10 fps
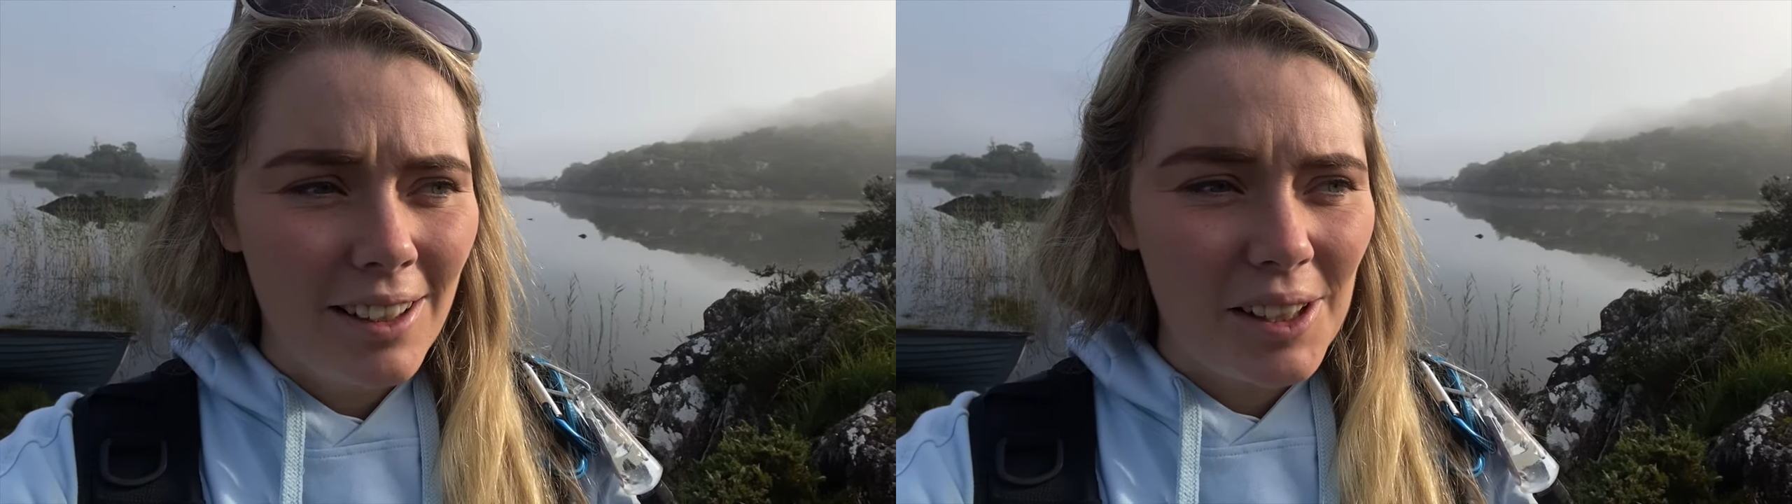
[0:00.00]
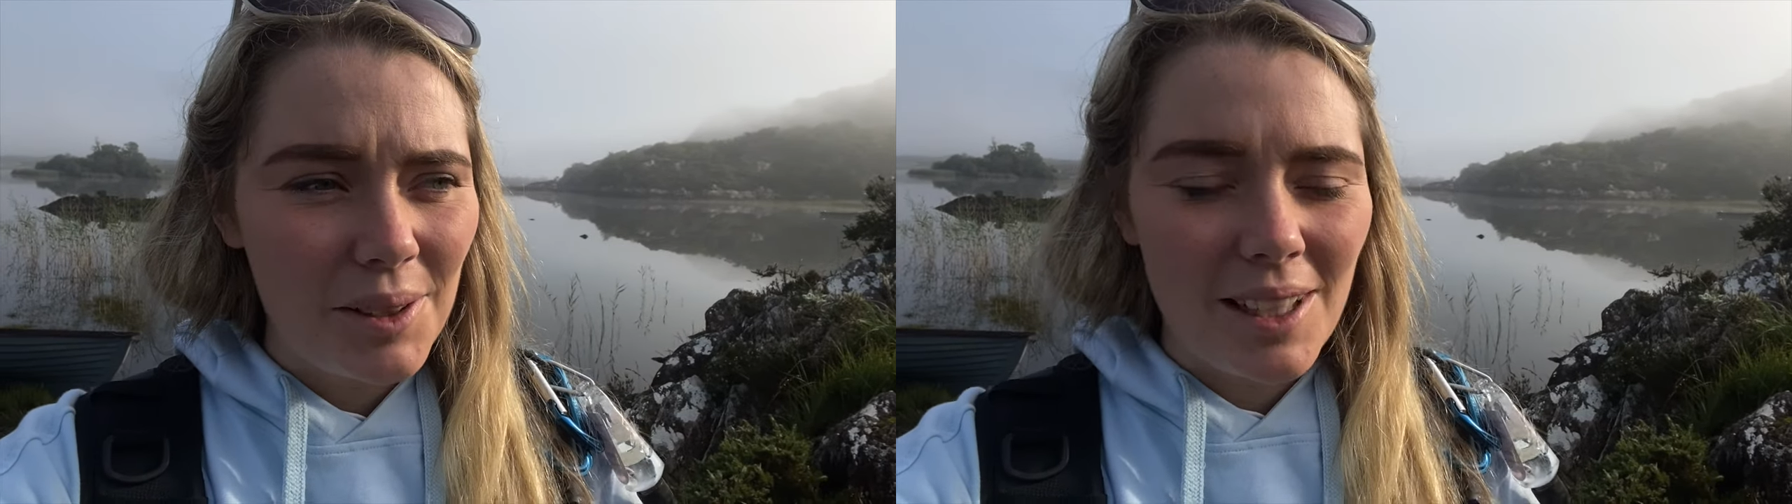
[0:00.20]

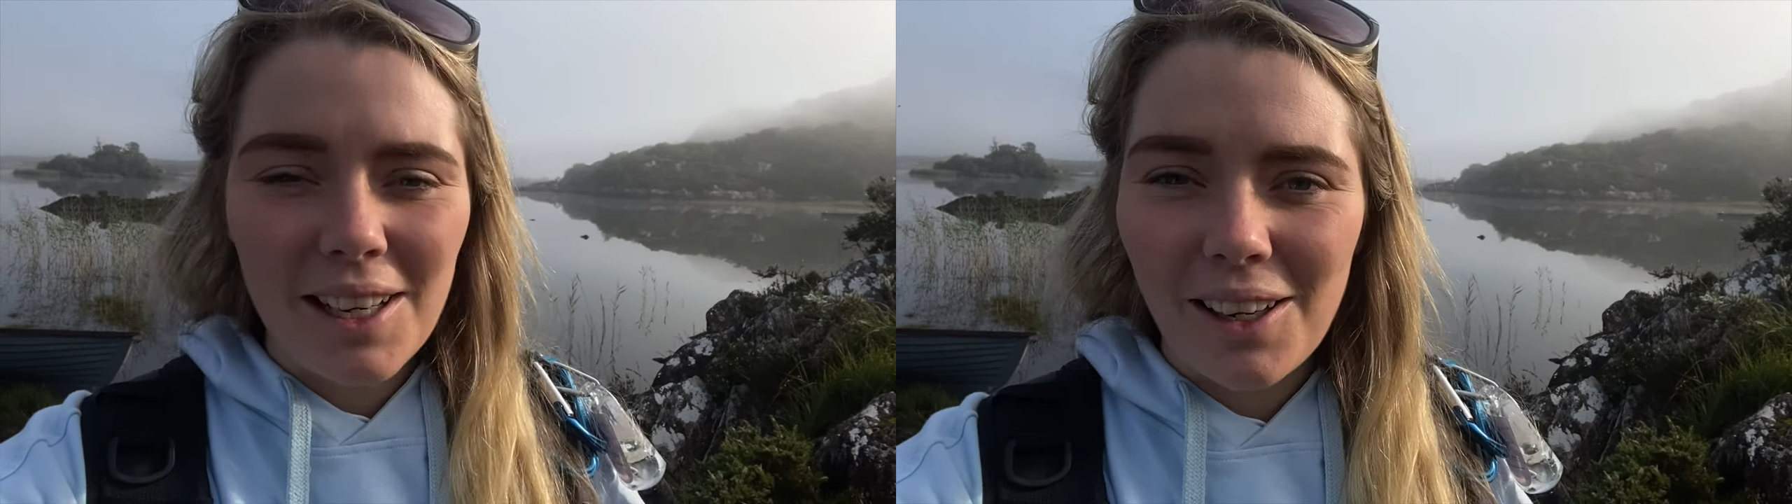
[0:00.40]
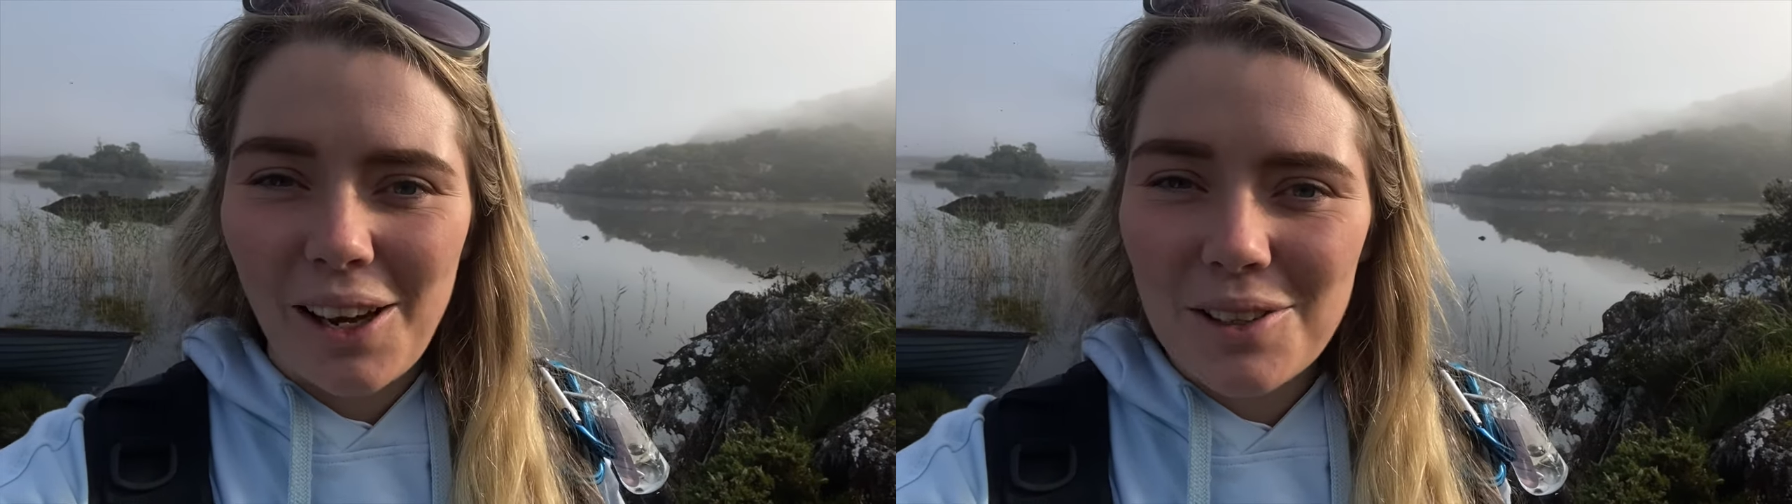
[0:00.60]
there was
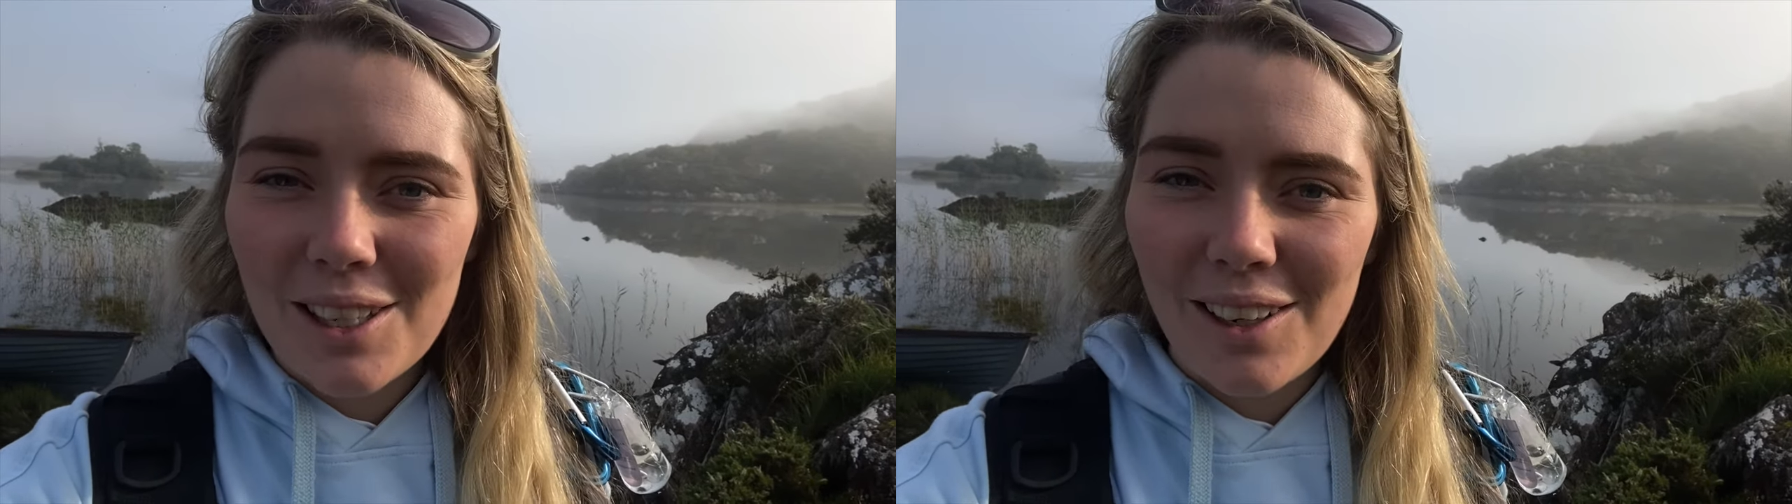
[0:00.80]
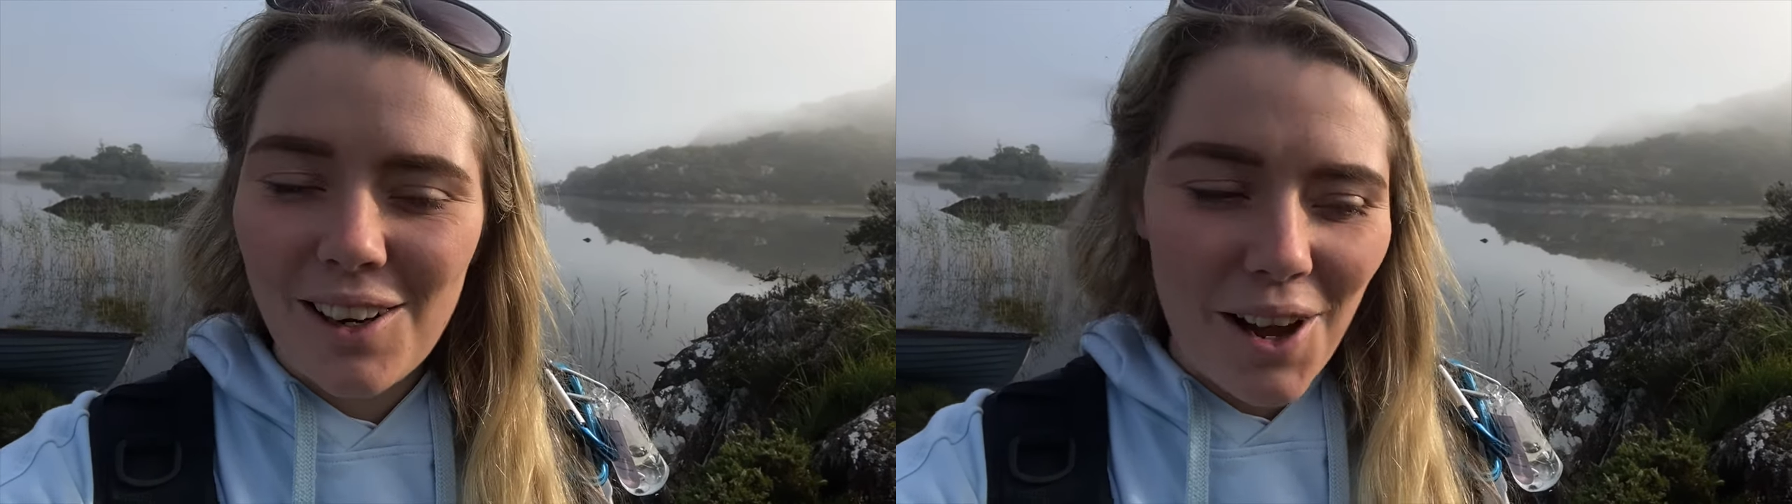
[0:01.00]
like loads
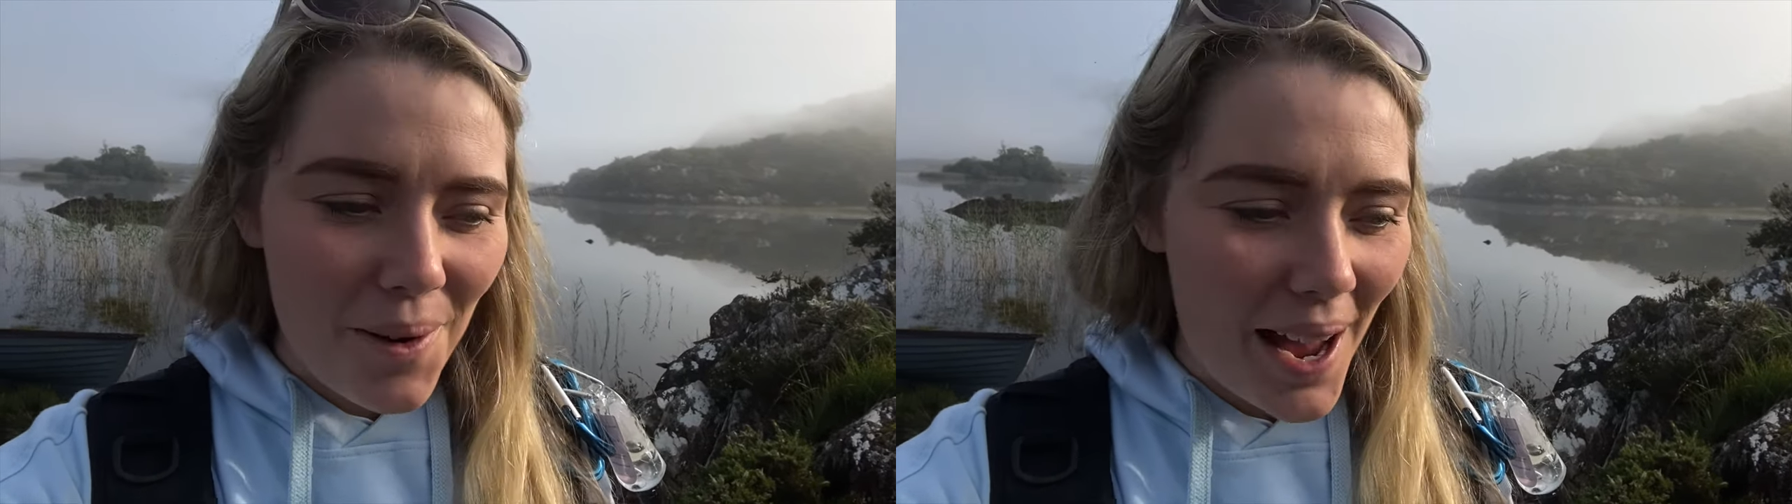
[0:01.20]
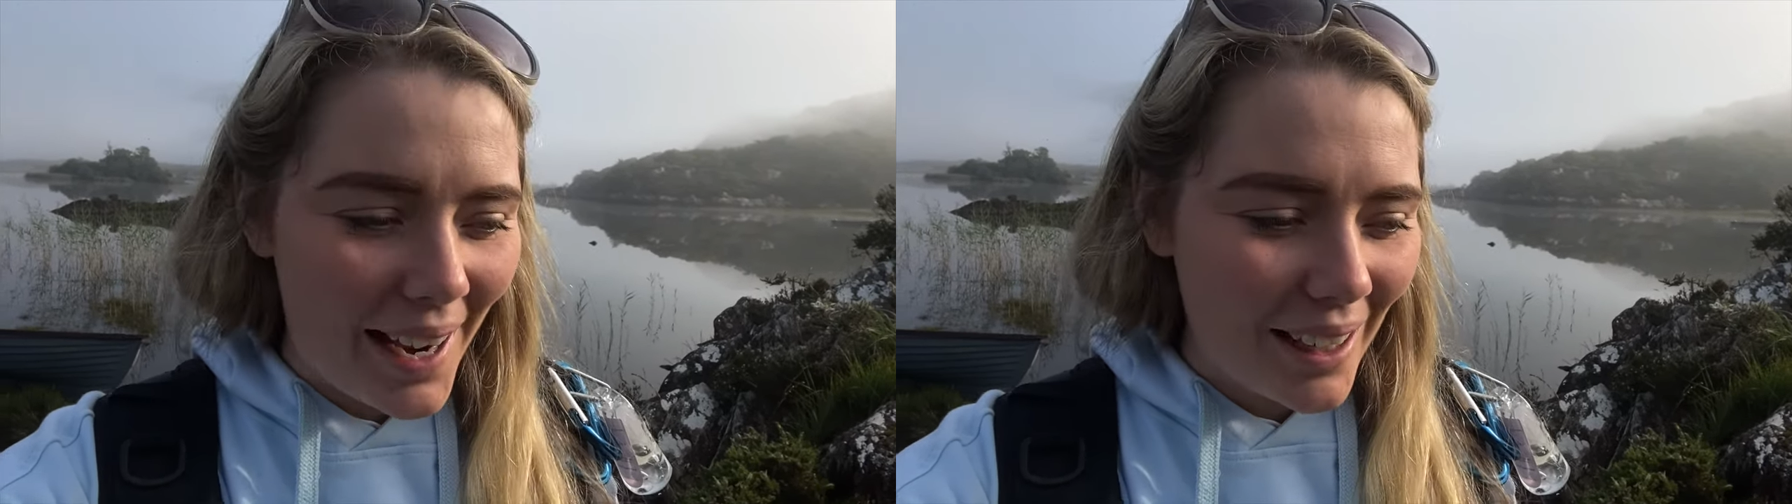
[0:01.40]
of
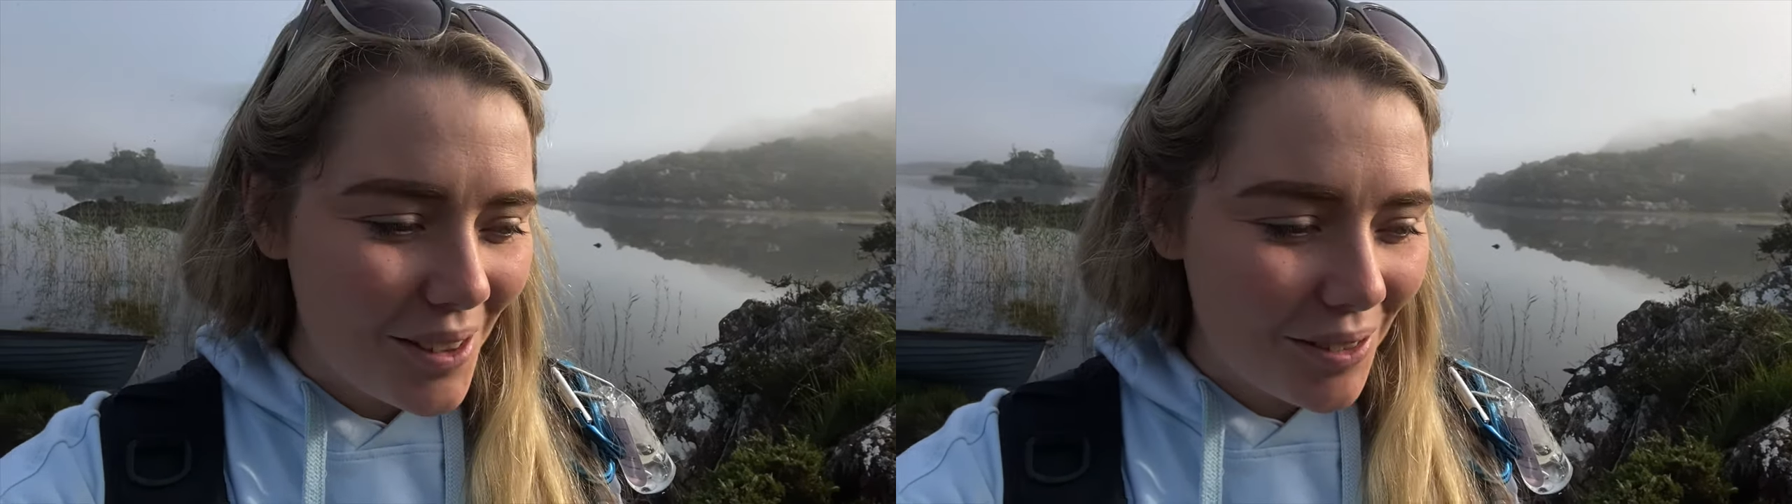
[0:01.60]
low-hanging